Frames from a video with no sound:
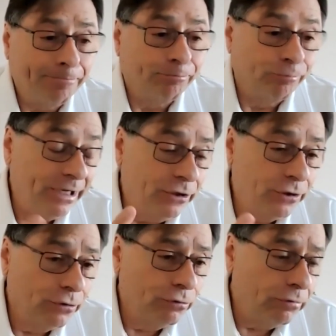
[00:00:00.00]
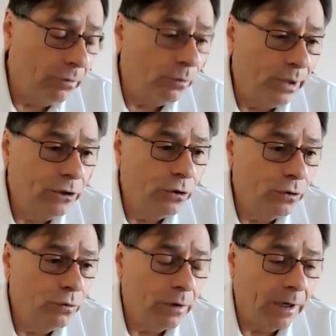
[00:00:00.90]
we
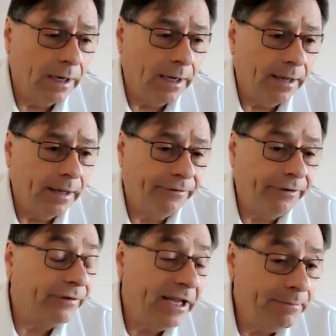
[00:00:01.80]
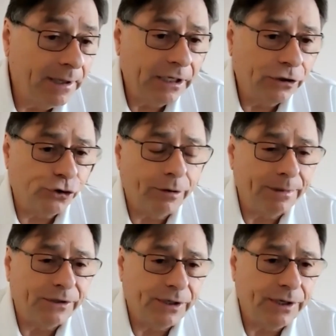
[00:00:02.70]
do 15 million
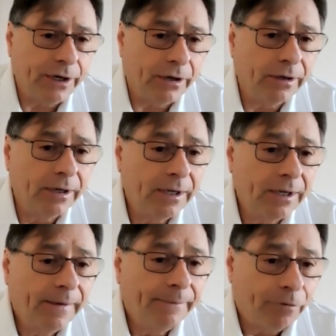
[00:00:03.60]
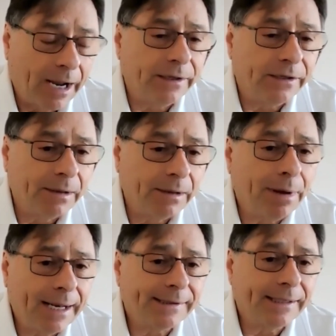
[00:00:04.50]
shipments a year, right?
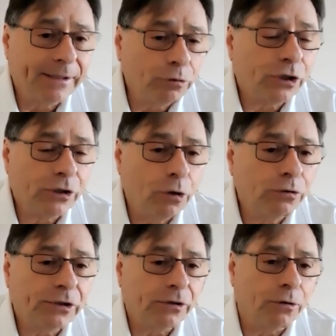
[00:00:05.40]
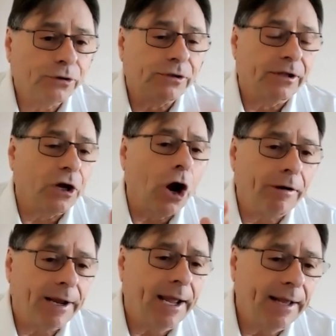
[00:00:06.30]
The
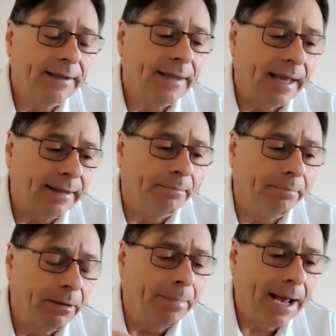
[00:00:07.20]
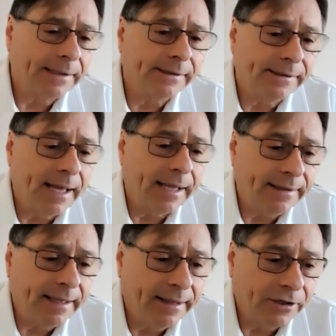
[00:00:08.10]
corrugated, that the boxes, that
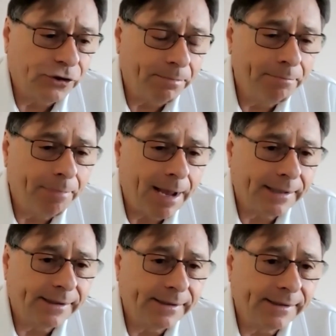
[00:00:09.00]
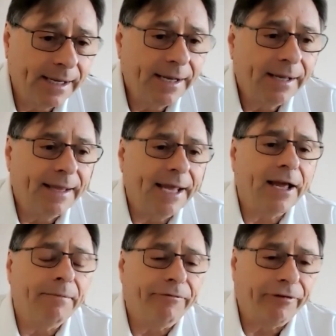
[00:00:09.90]
the shipping boxes, they
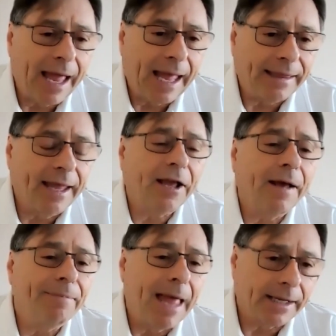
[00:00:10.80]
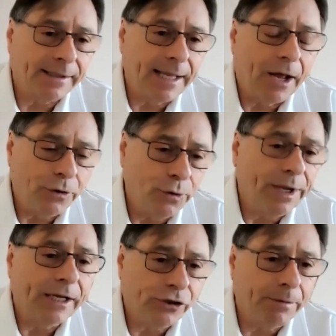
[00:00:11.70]
come flat, they come knocked down. You
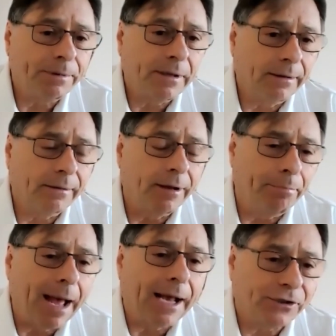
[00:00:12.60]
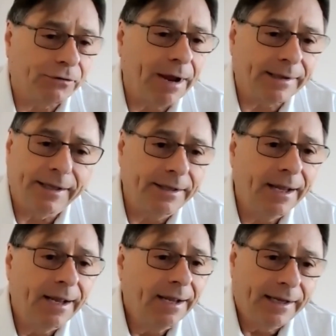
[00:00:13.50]
can't ship a box erected.
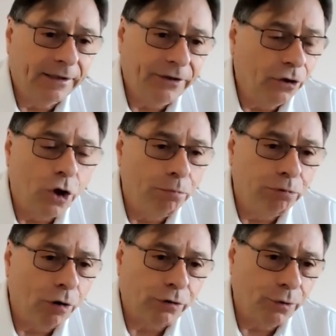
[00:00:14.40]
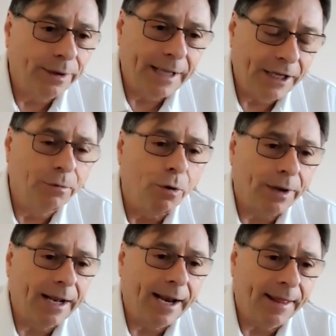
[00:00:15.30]
You'll go broke doing that. You won't
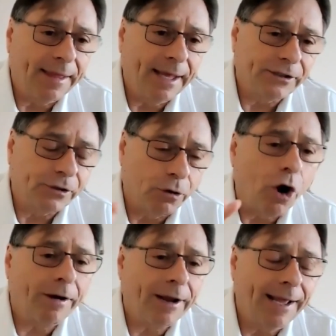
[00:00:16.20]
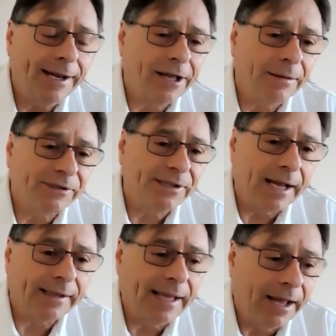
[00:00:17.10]
get anything in. So corrugated comes
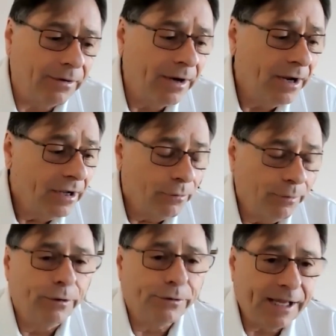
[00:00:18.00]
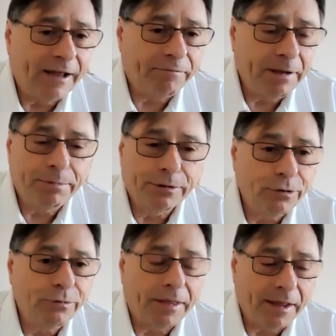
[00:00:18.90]
knocked down. We used to have people do
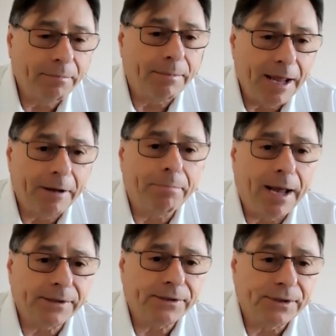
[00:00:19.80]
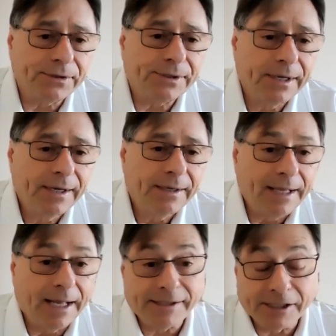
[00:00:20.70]
nothing but make boxes.
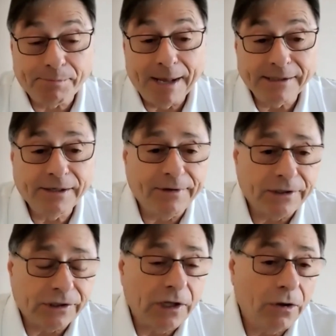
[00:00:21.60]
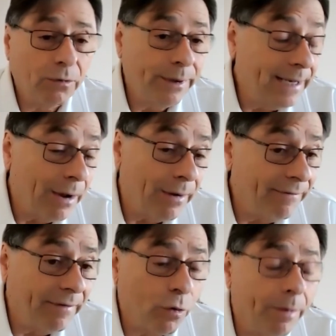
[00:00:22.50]
That's expensive. It's slow. We now
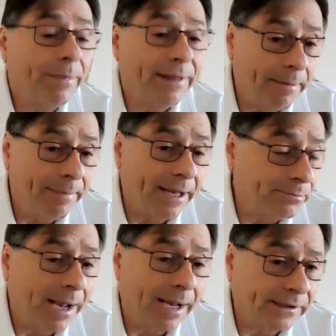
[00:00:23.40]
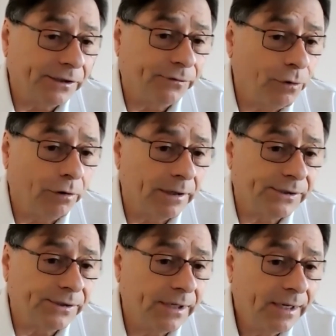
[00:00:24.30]
have equipment that makes boxes for
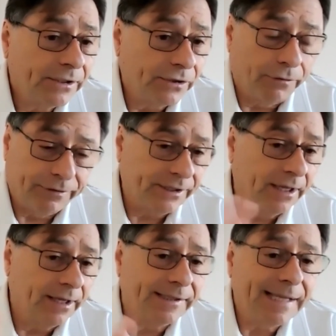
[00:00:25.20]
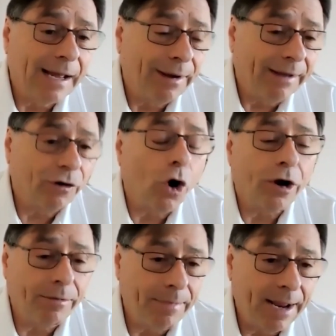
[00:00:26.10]
us. So facilities now have
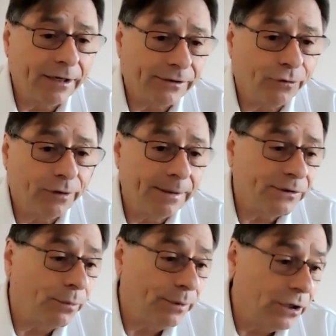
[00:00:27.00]
carton makers for them, so we